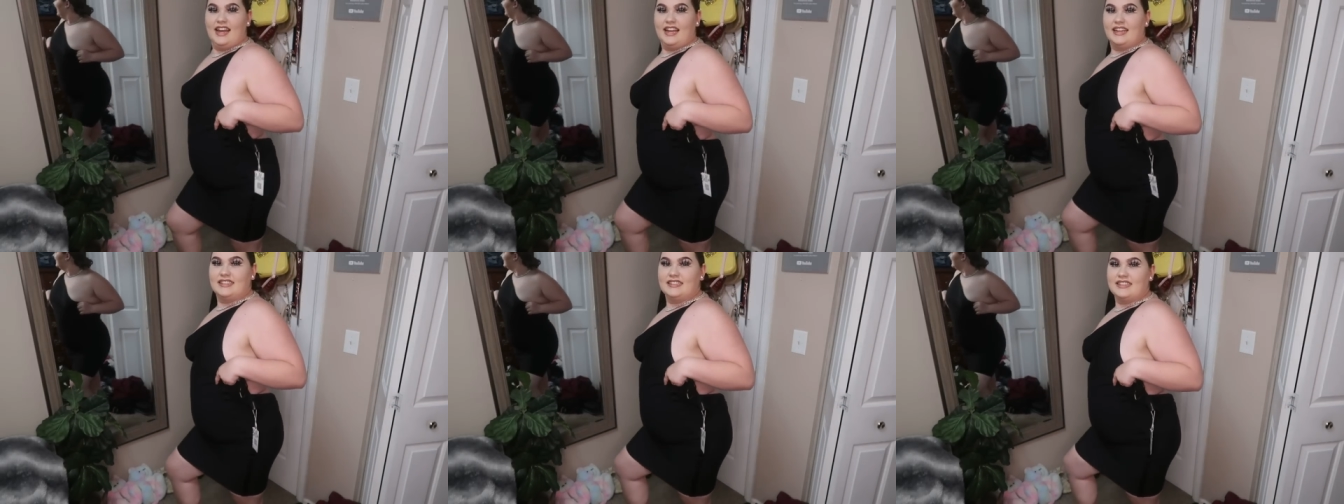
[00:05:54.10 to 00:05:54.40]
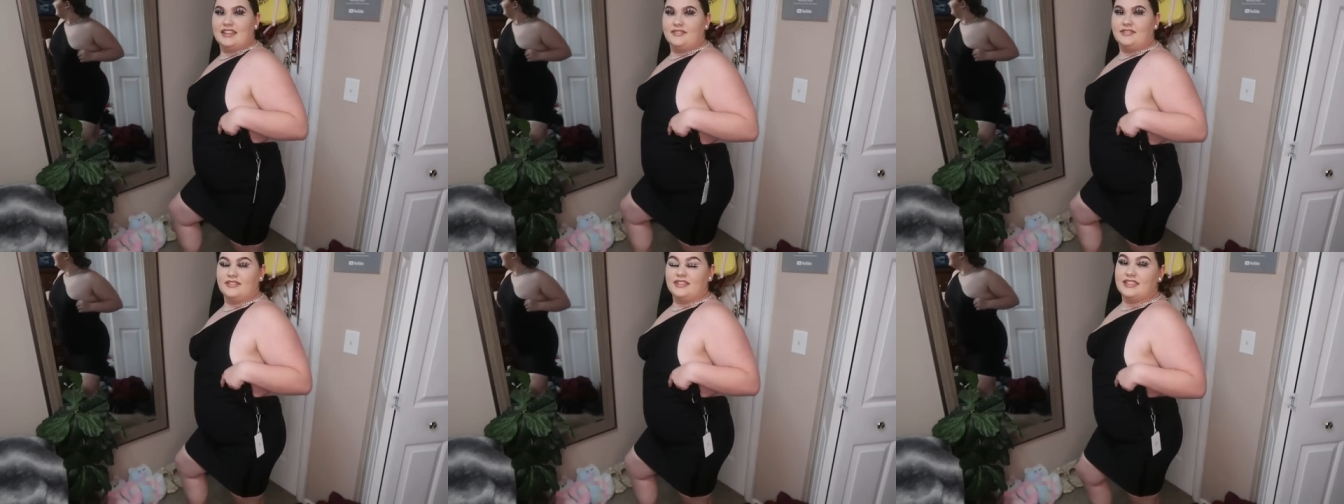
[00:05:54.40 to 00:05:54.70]
I
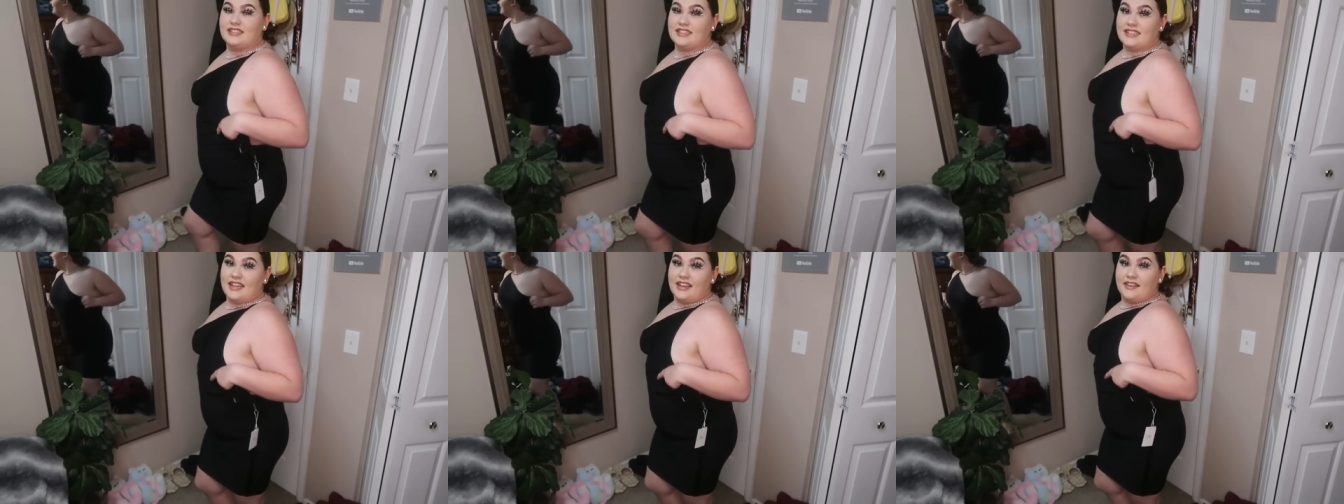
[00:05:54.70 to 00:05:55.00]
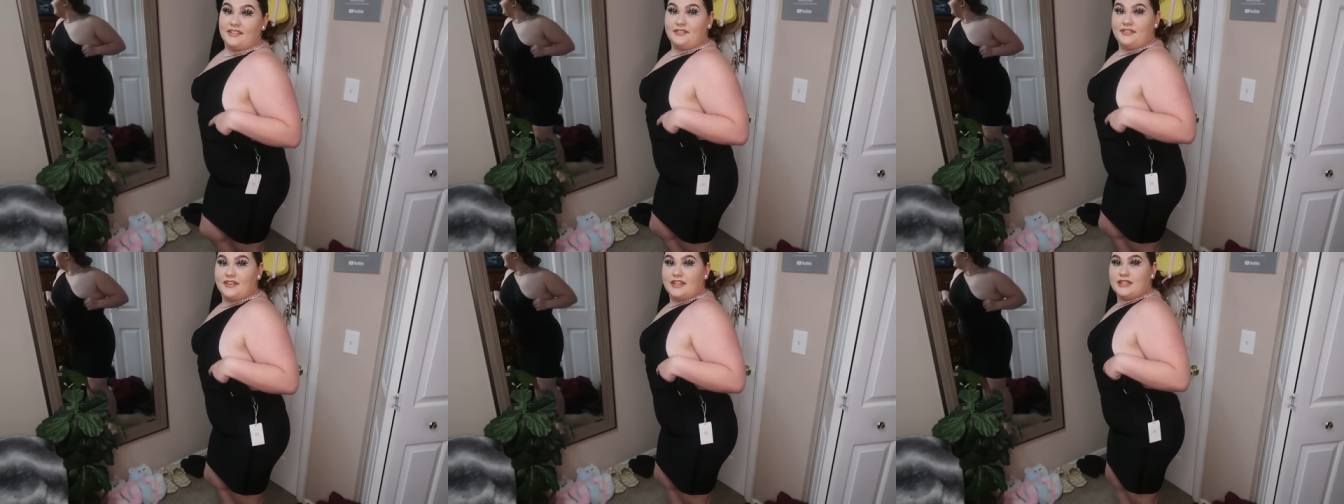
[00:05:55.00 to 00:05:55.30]
definitely say
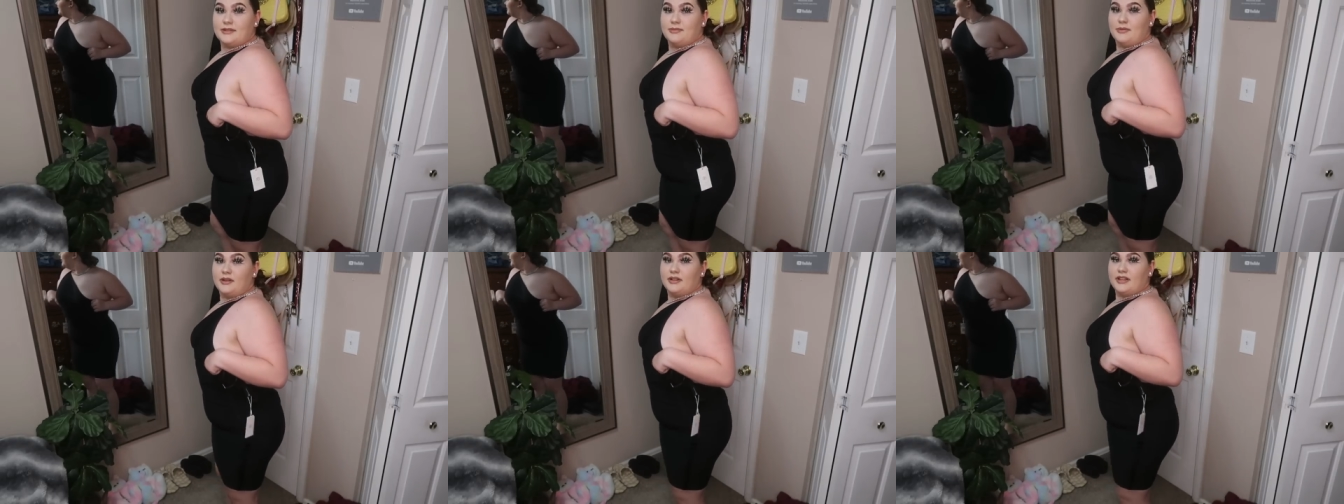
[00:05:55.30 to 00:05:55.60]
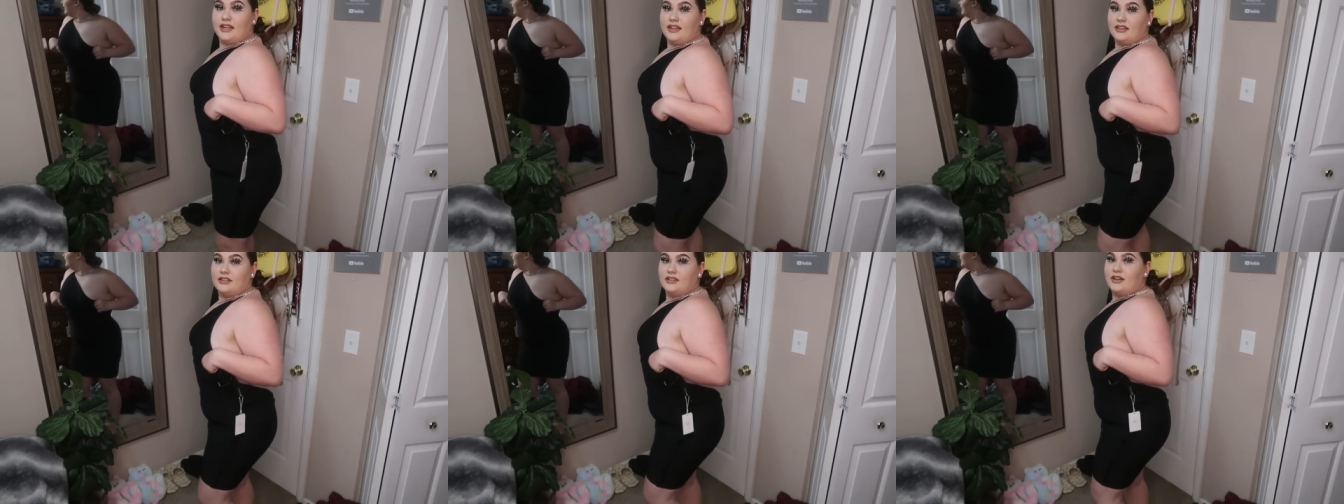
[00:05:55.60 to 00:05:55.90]
it fits more
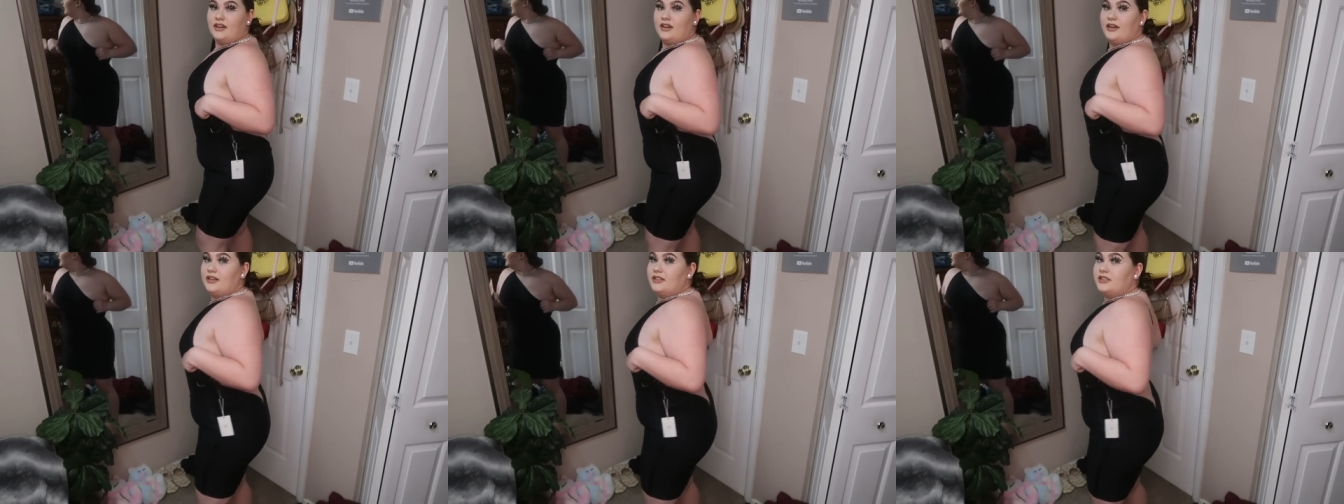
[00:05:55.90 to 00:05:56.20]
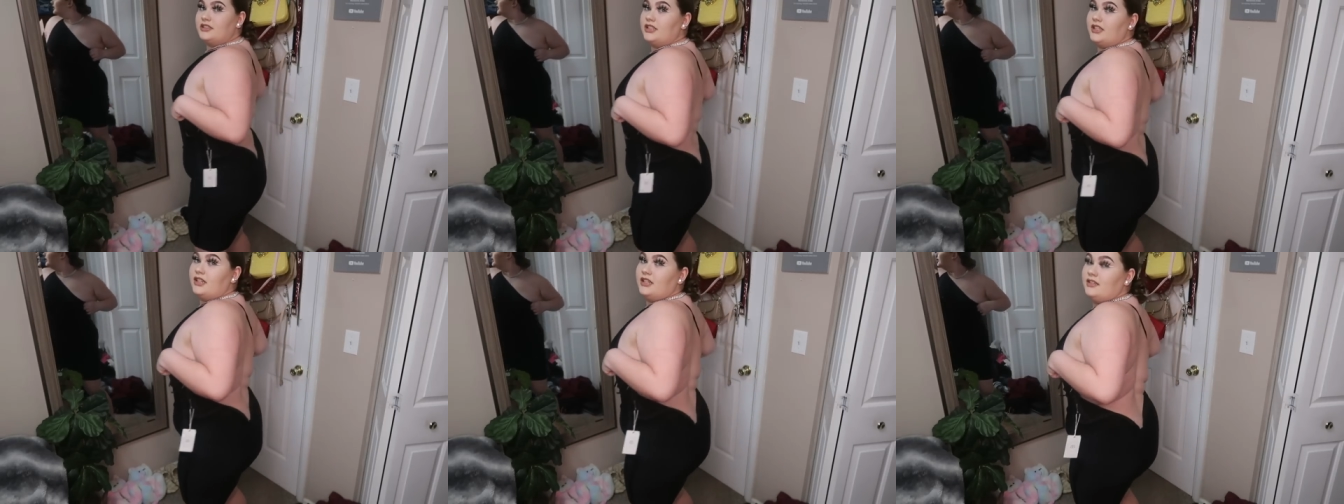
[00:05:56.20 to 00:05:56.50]
like a
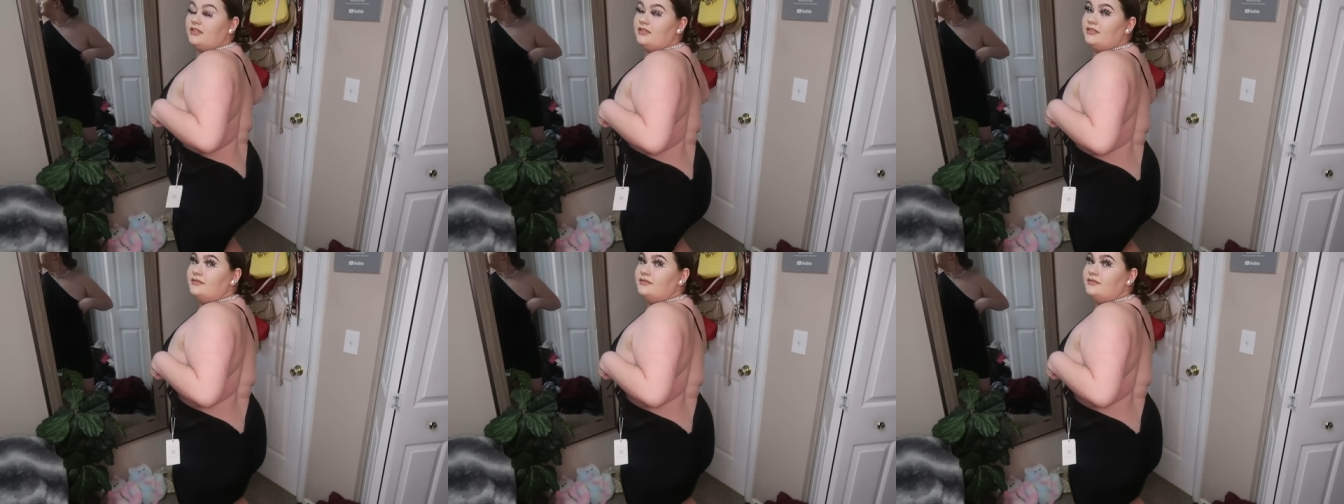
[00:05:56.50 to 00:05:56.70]
large.